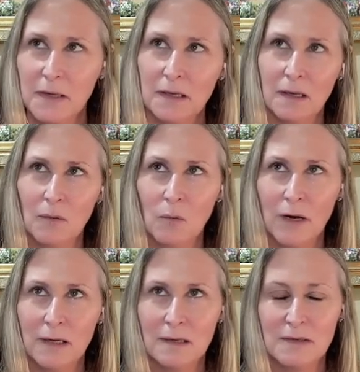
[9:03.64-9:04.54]
on what
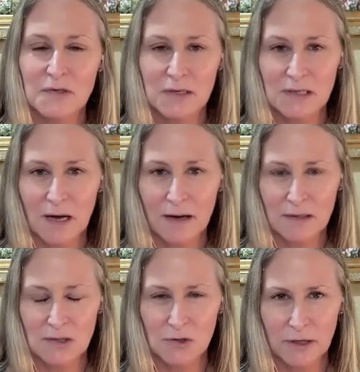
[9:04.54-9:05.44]
it is that's got us
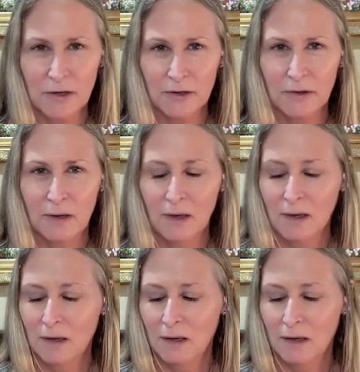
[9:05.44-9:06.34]
triggered,
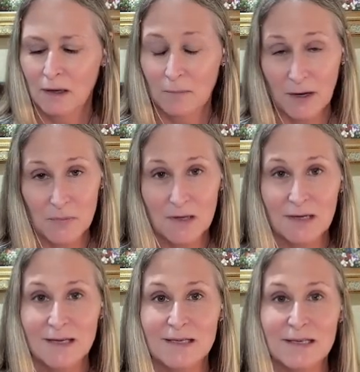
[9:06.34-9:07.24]
it might be an
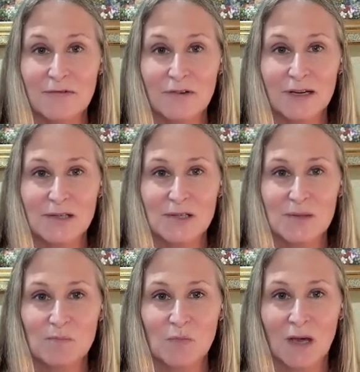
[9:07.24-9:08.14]
easy fix,
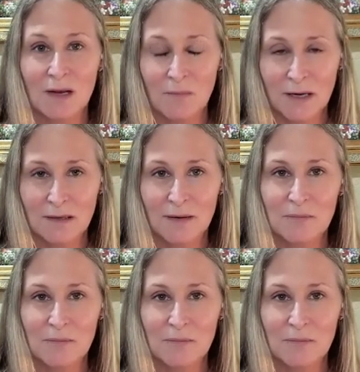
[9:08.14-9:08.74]
and it might not be an